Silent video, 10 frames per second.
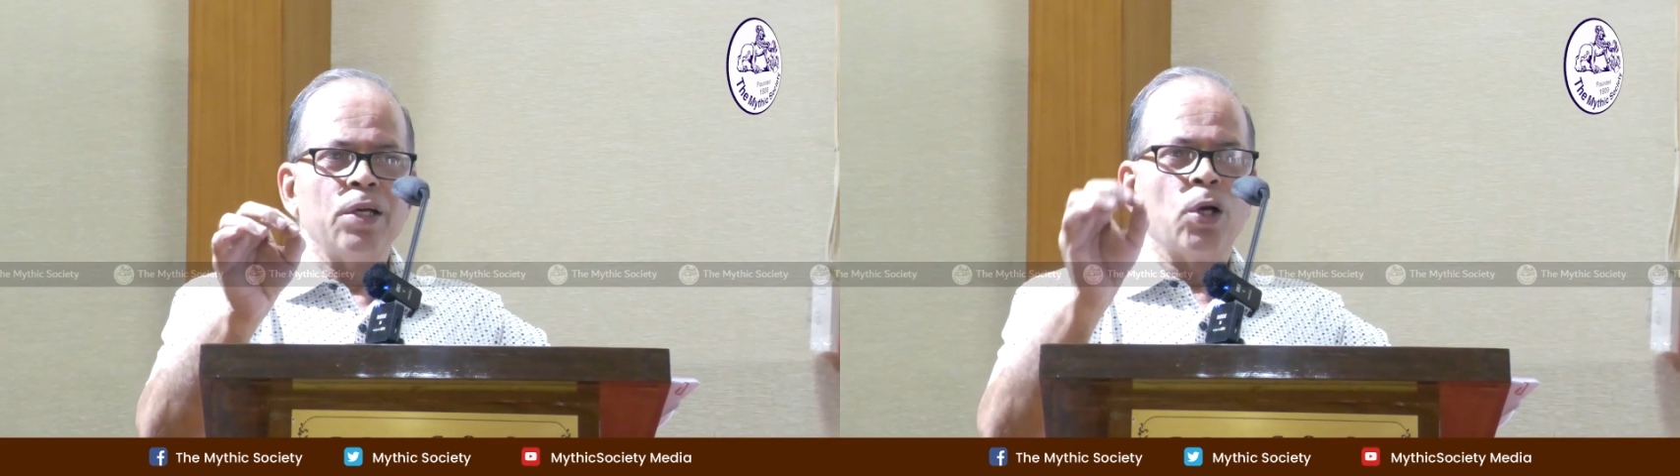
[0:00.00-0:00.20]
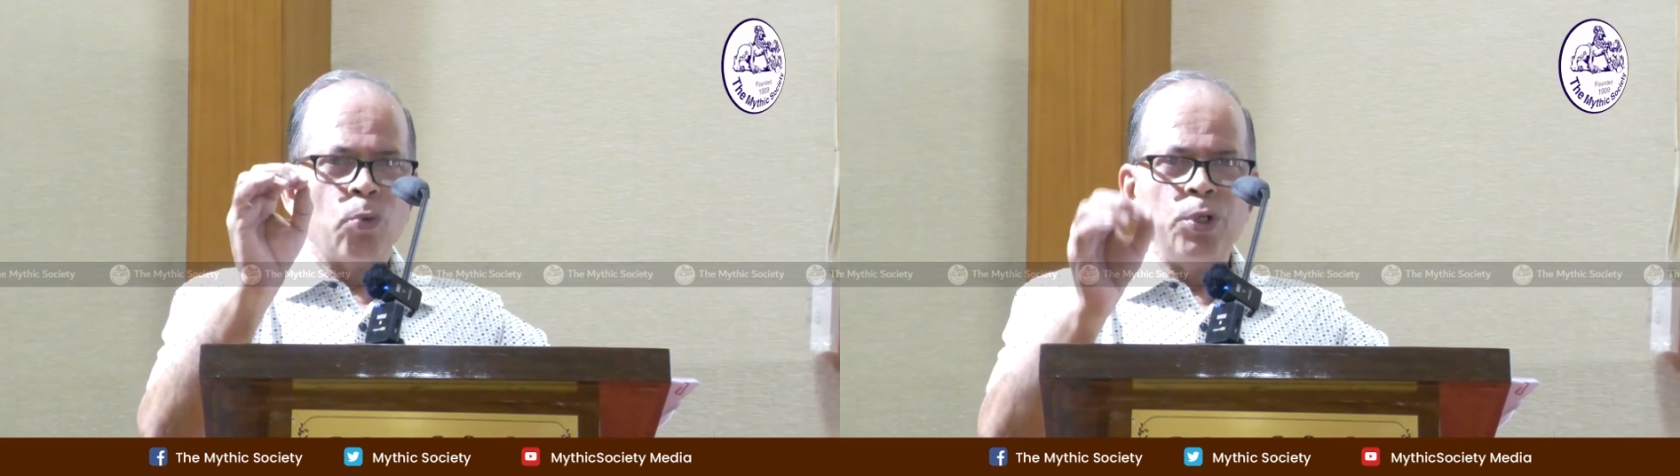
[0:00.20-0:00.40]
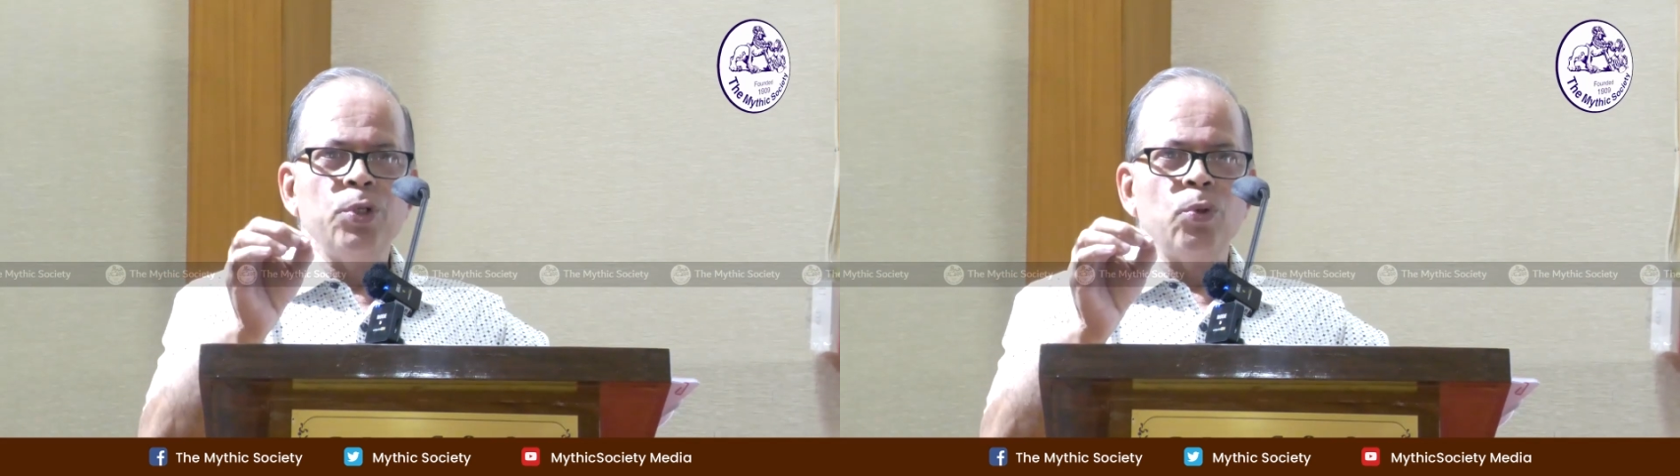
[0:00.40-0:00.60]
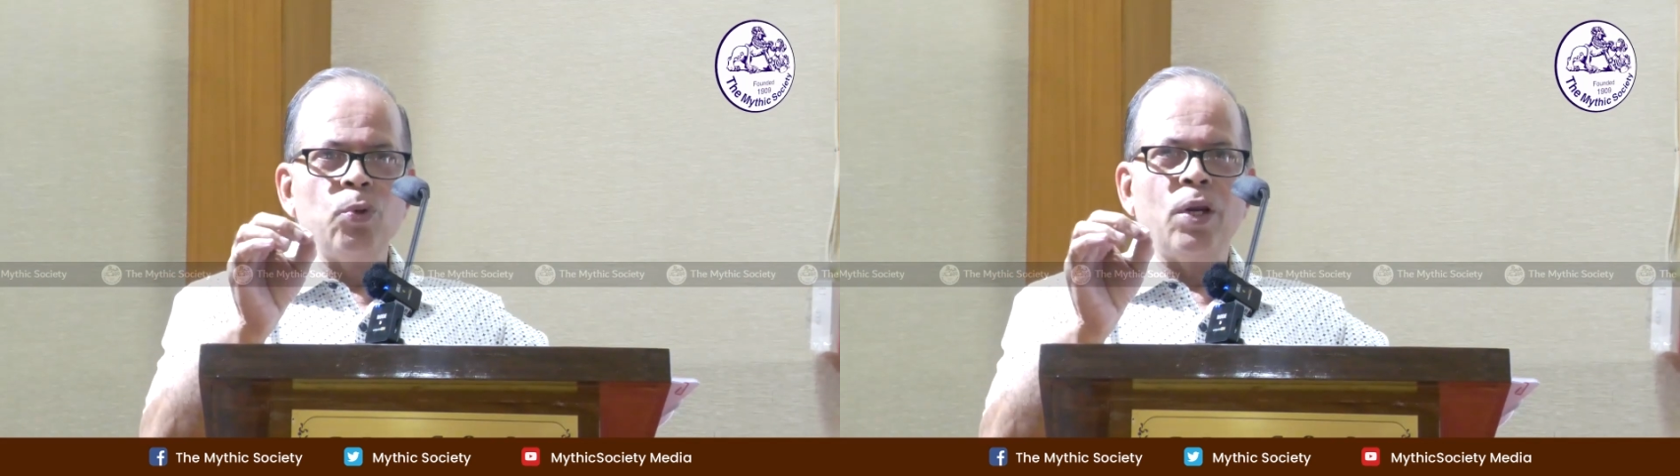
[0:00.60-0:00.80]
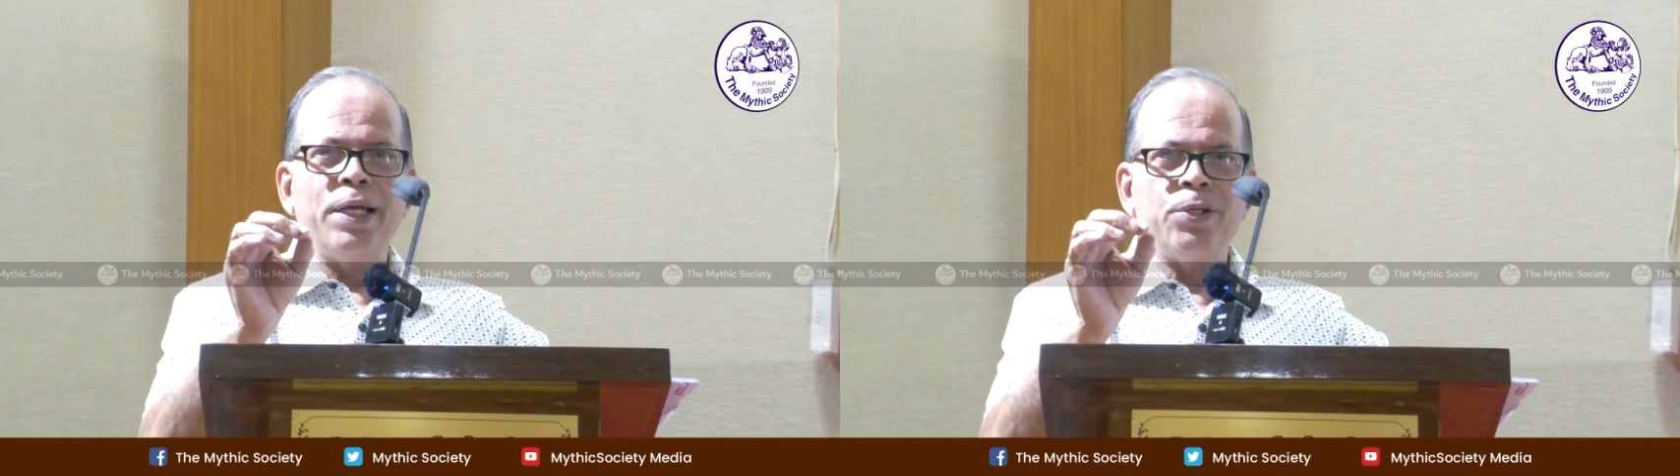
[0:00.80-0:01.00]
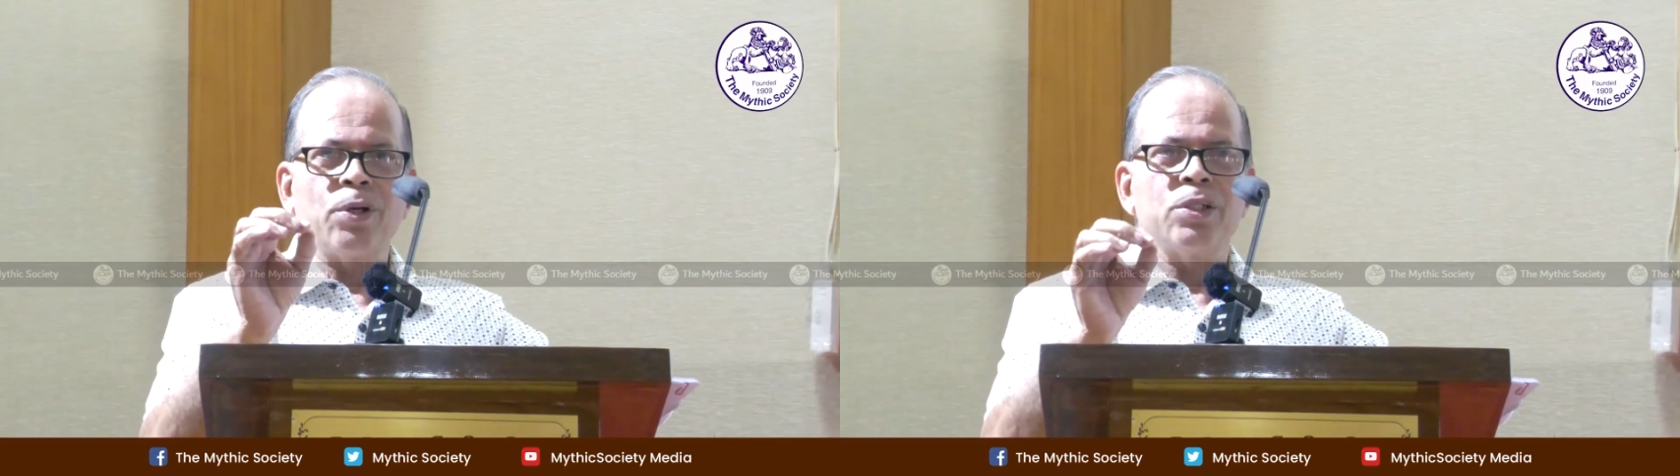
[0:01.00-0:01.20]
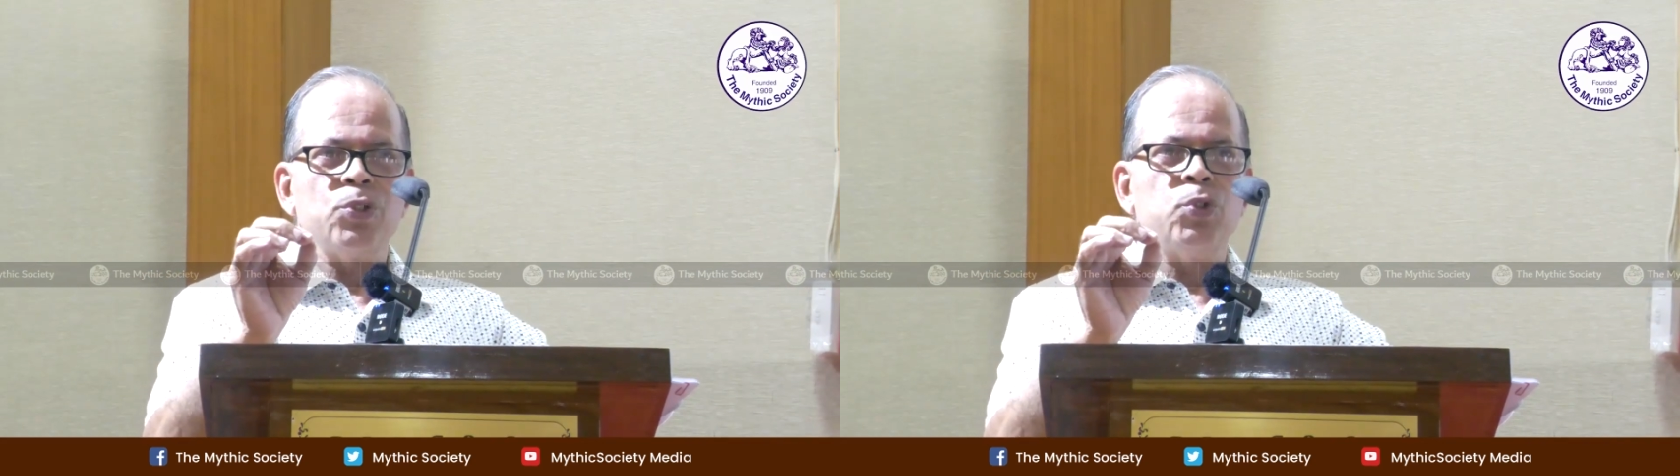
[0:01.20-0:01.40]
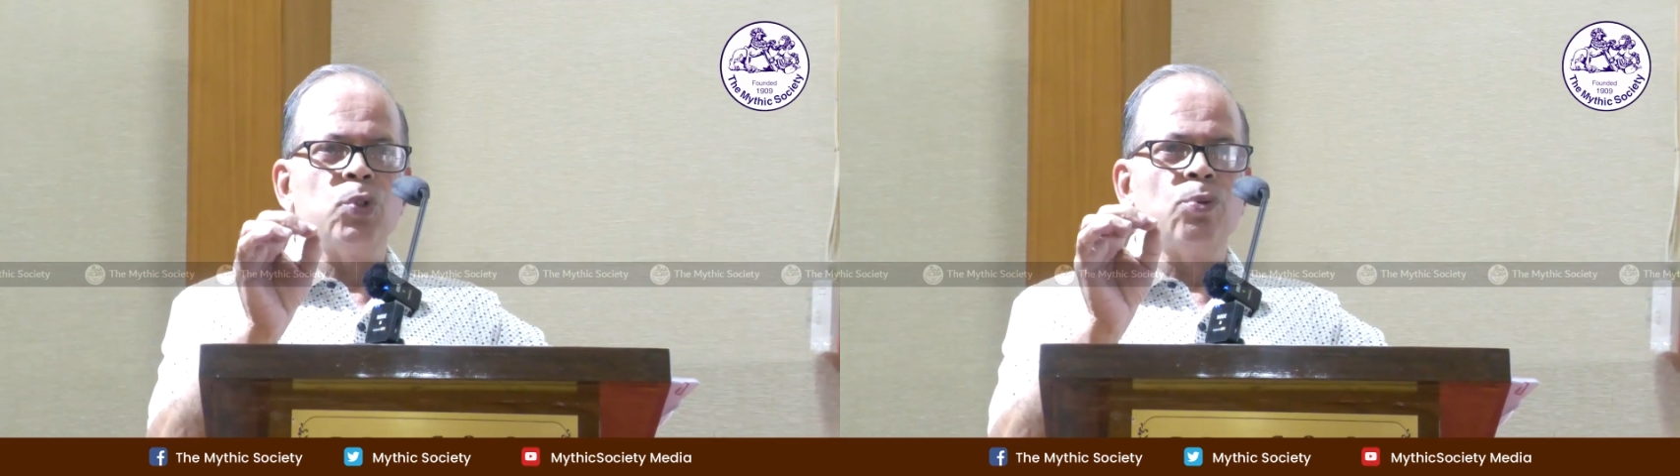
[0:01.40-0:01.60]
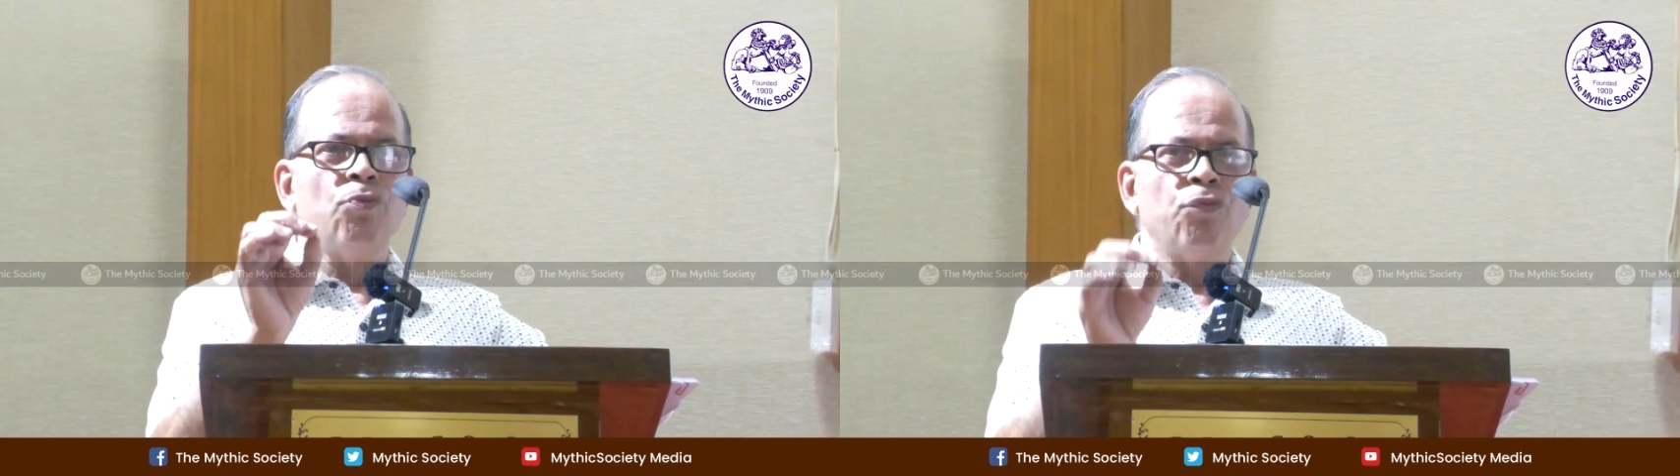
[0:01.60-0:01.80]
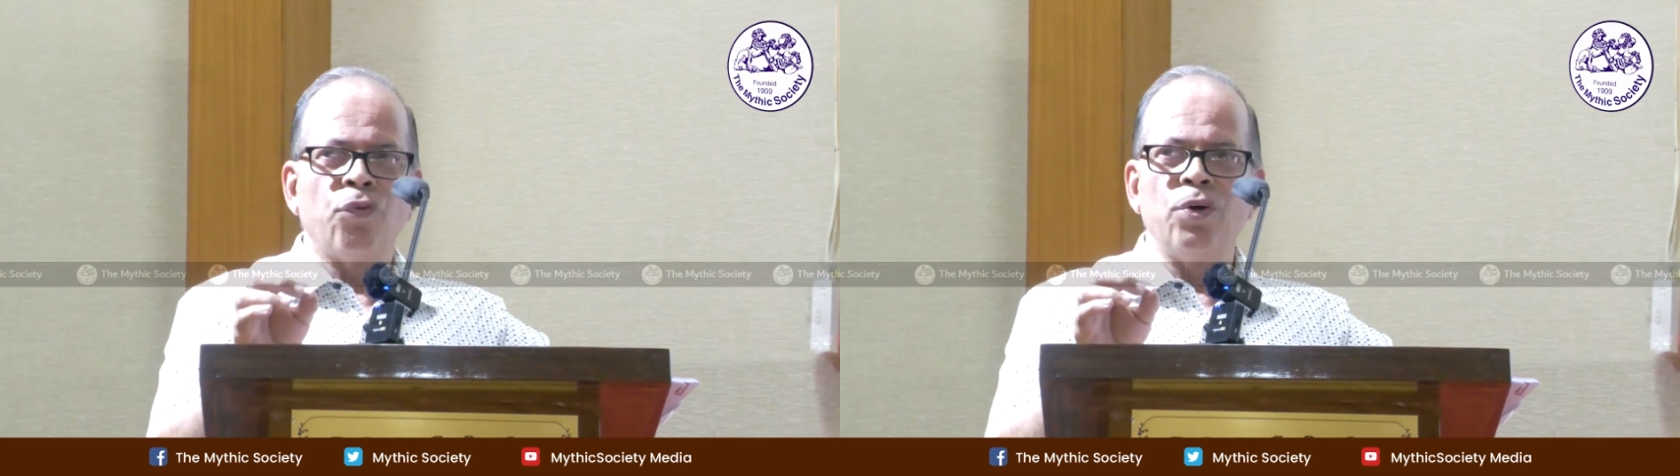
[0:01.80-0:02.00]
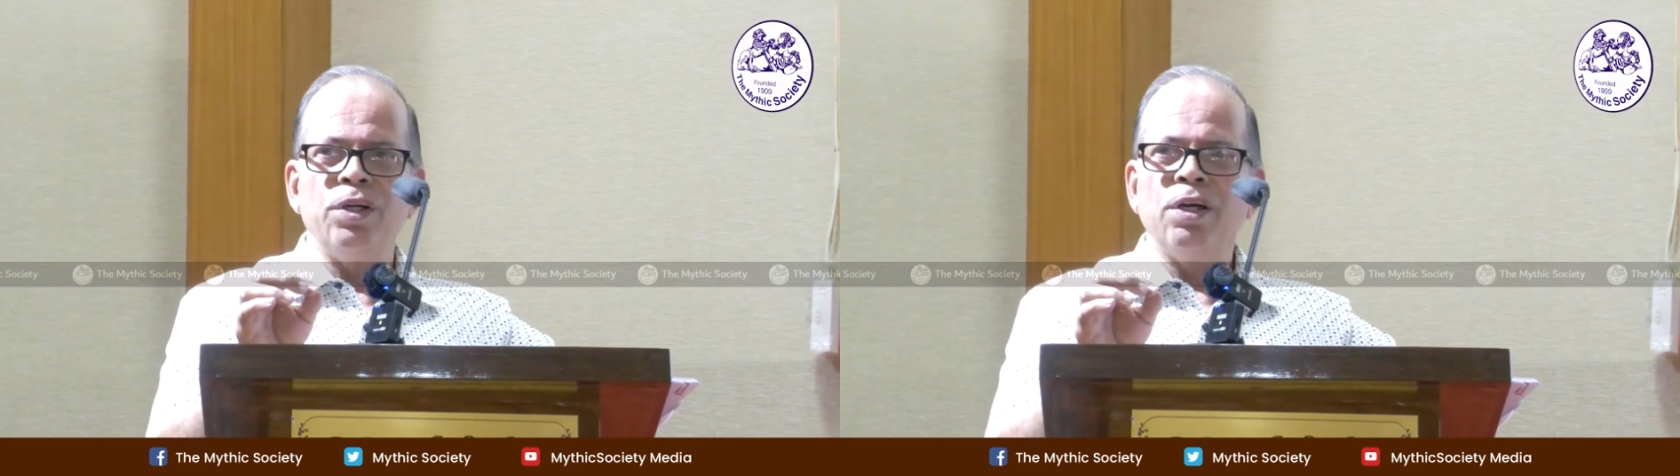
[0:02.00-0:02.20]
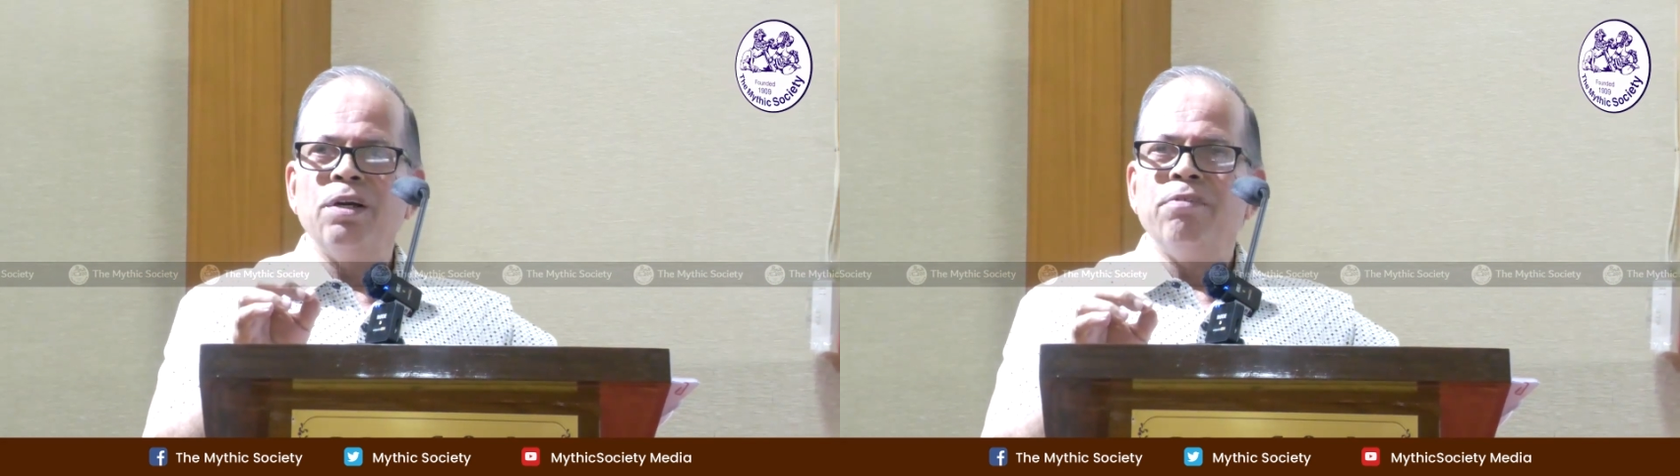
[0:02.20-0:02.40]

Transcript: Now, would you like to consume food